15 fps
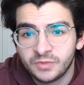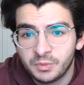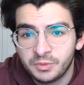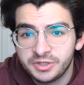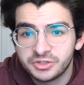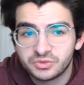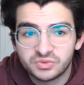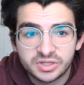
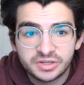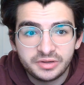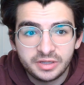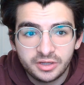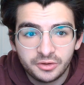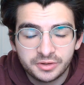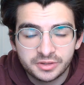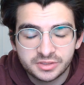What is really
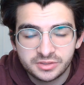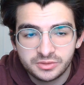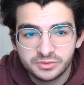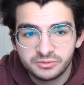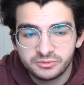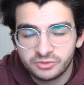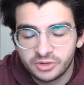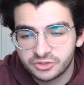going
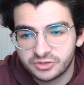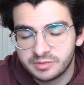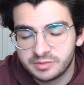to frustrate